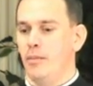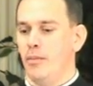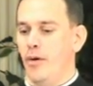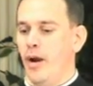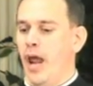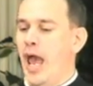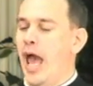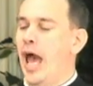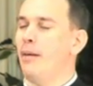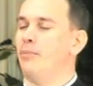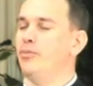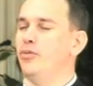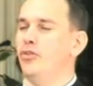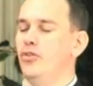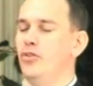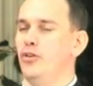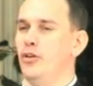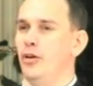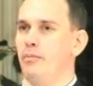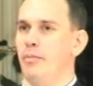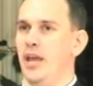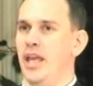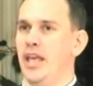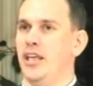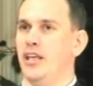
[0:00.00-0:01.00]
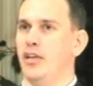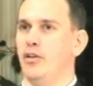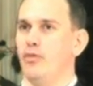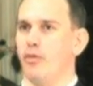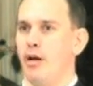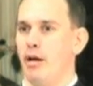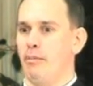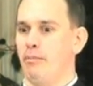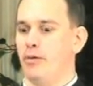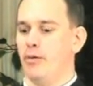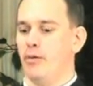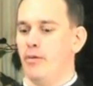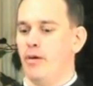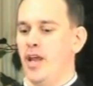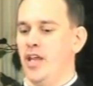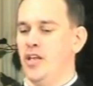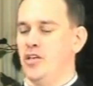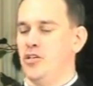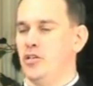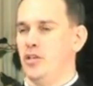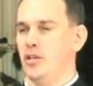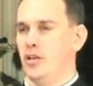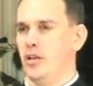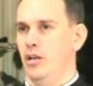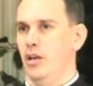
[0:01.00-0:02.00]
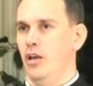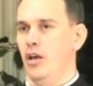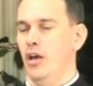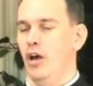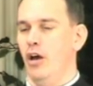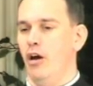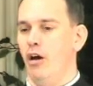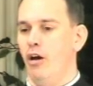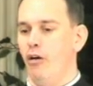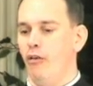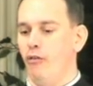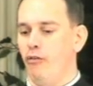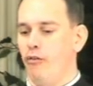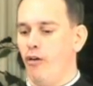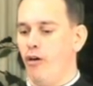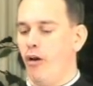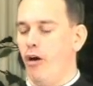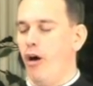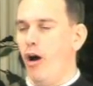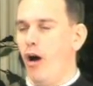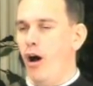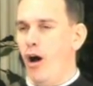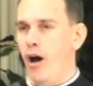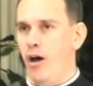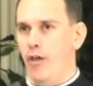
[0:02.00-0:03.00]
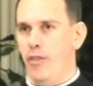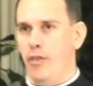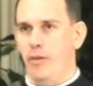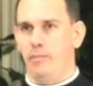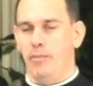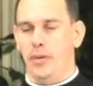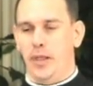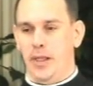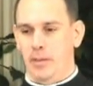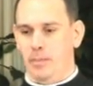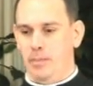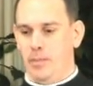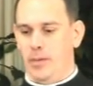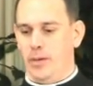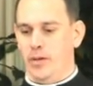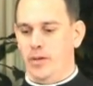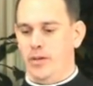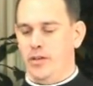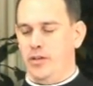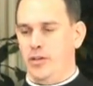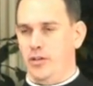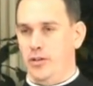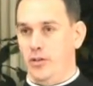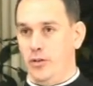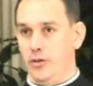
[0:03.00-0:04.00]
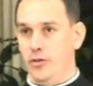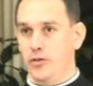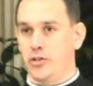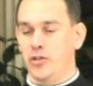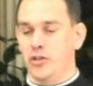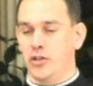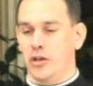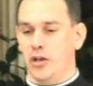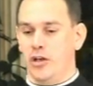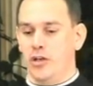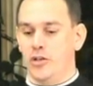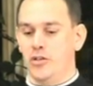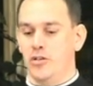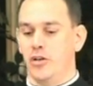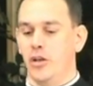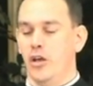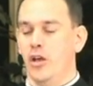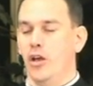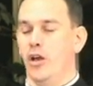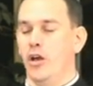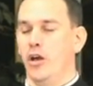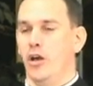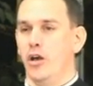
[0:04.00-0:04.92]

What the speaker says: Perhaps you're making reparation for all the people in the new church